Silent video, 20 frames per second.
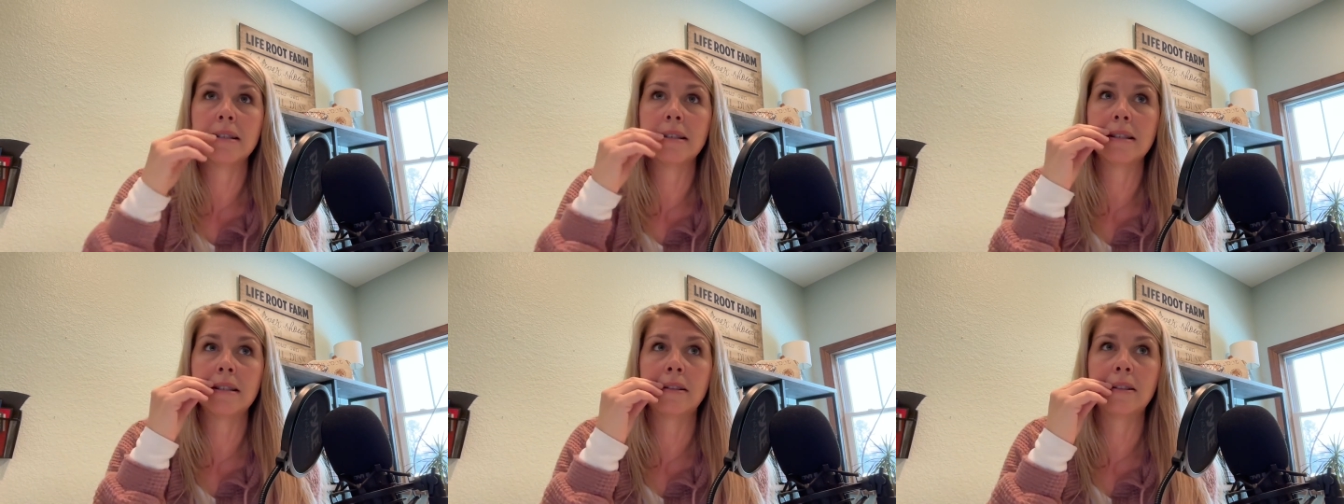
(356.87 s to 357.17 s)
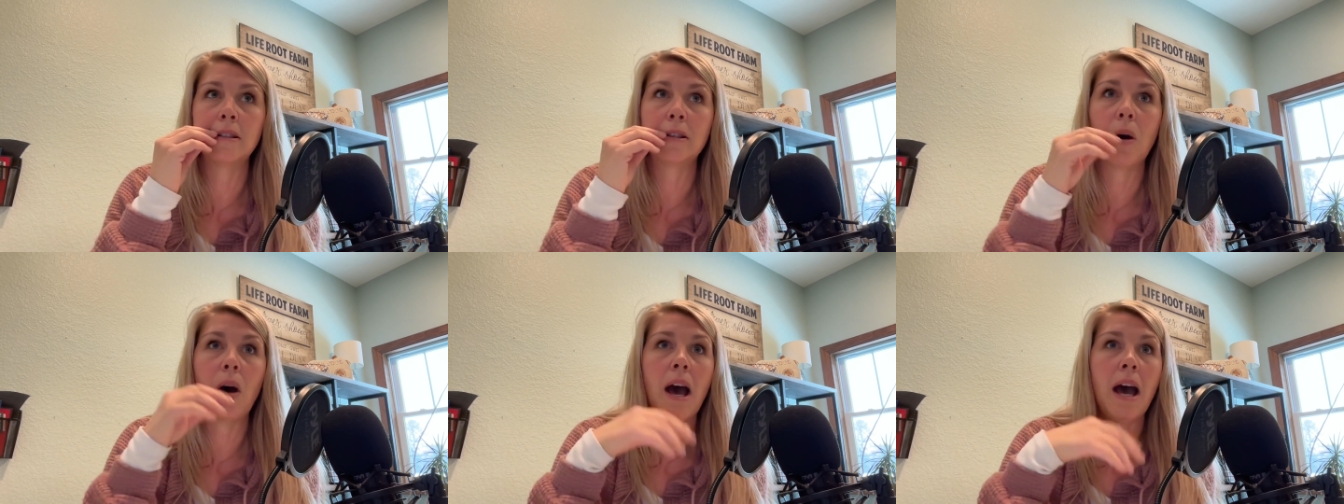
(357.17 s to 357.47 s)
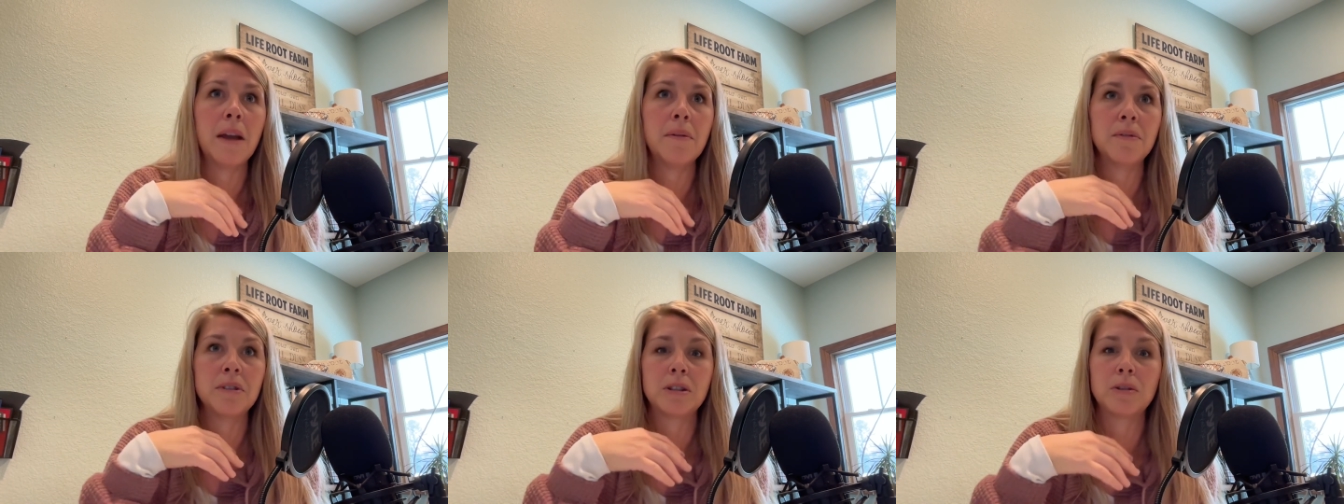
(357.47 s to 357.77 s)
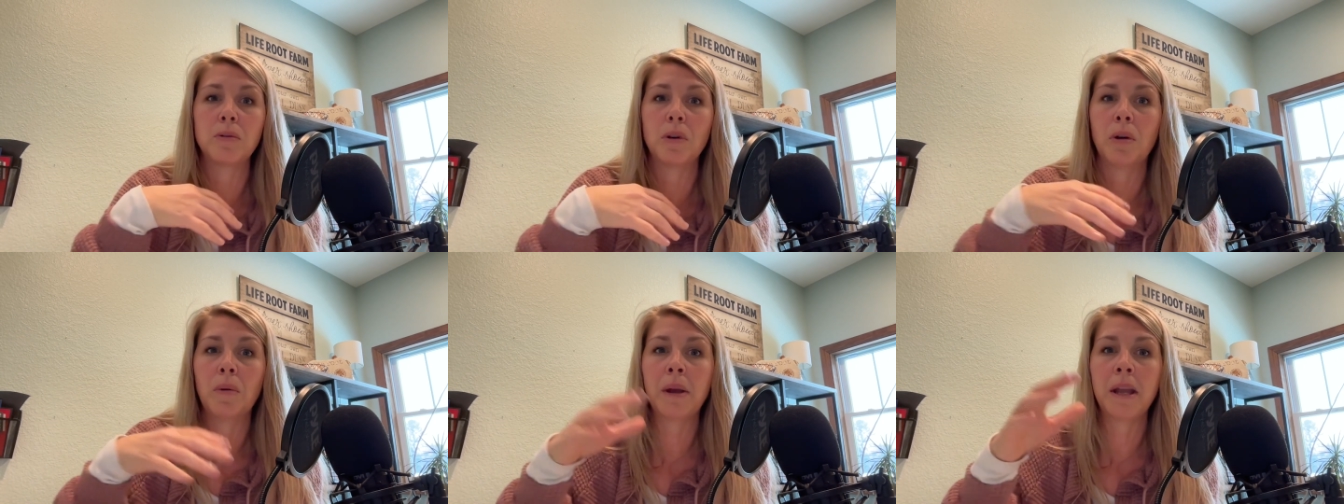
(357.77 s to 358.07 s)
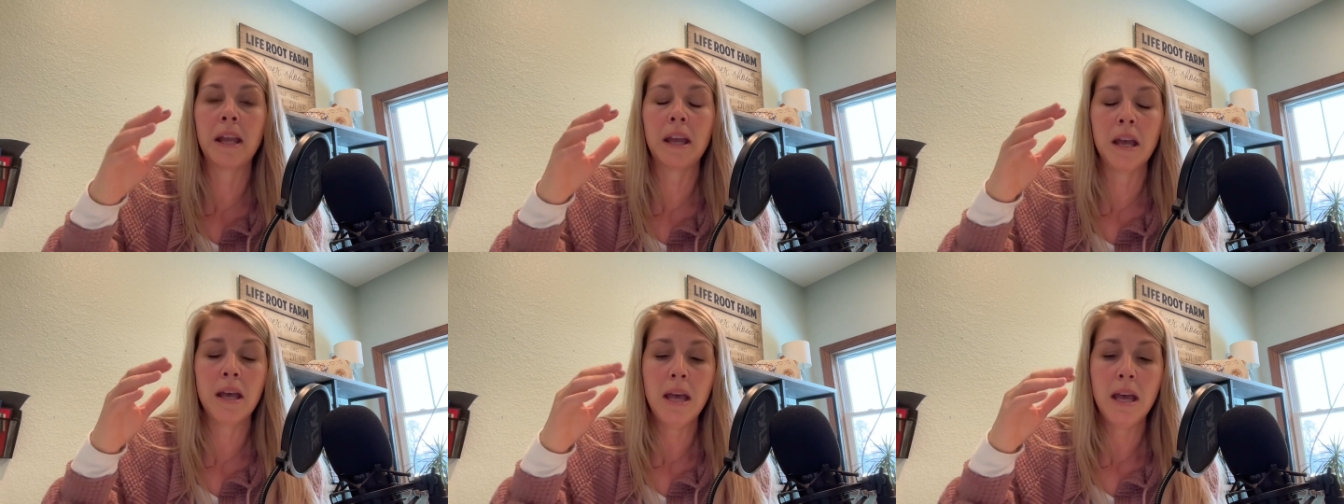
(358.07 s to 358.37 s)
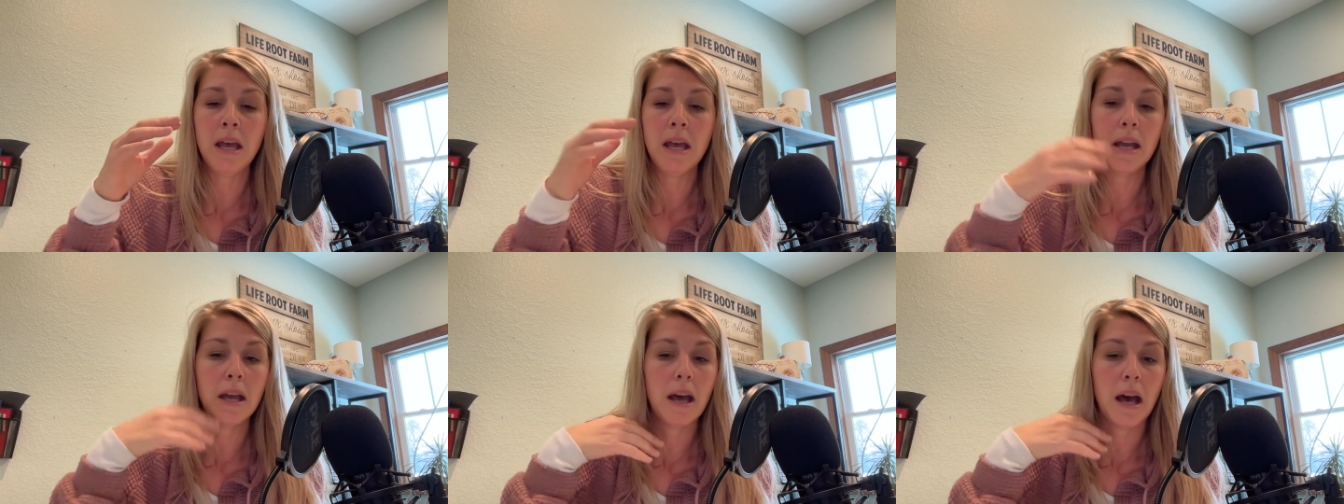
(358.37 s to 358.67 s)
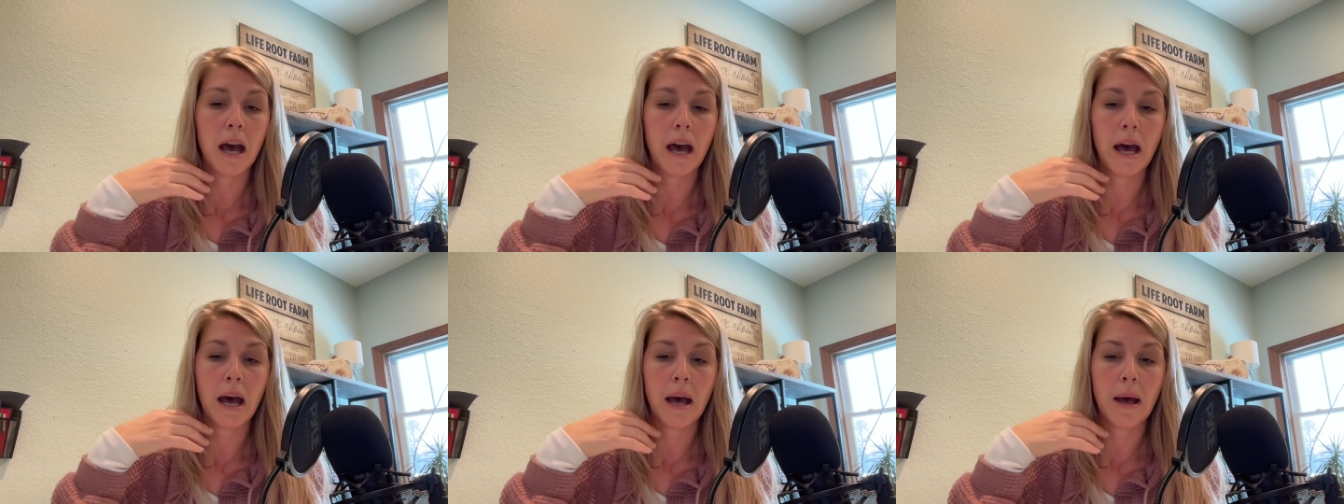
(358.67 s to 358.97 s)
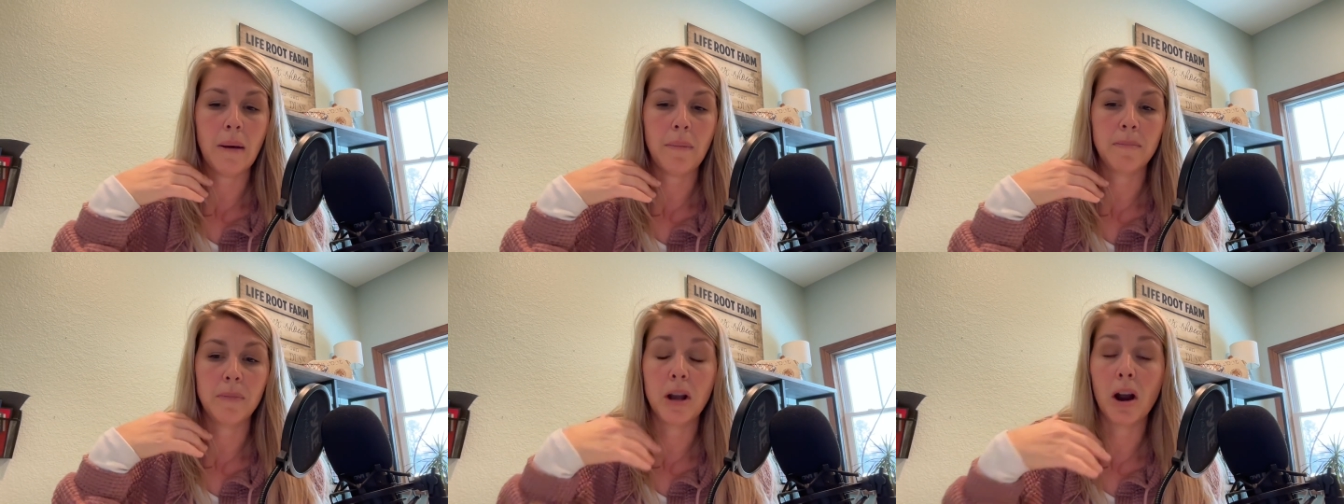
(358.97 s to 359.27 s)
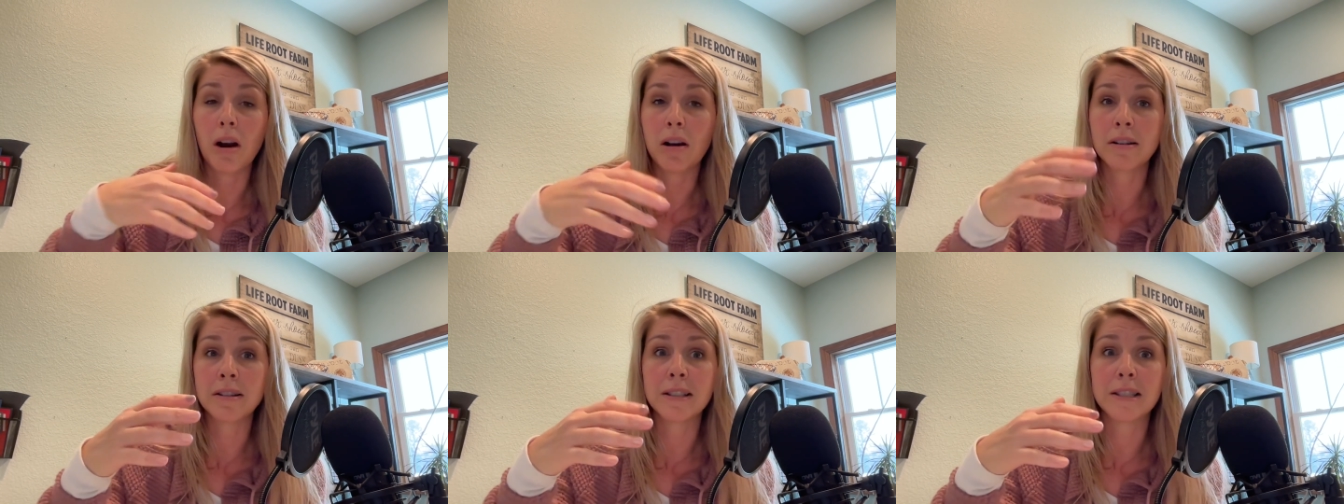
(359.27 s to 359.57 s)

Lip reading: And so I was growing garden